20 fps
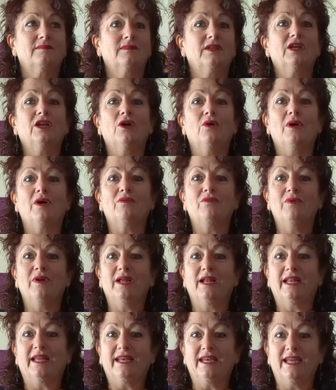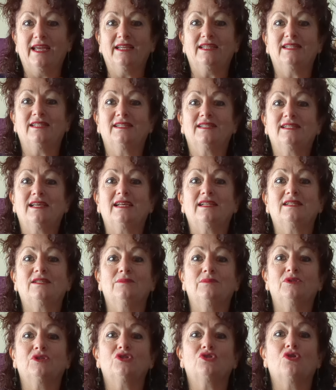really need to set
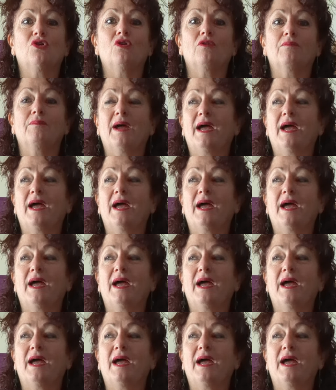some strong